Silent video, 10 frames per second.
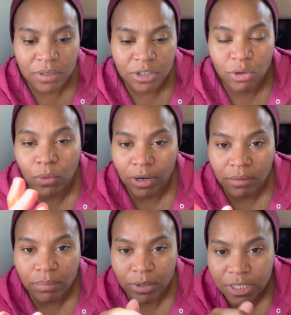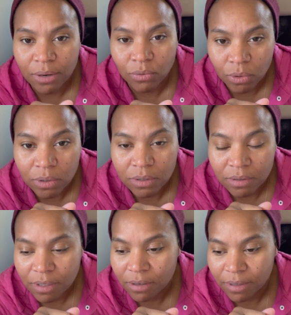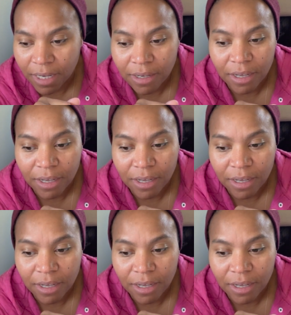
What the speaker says: the 1% rule, okay?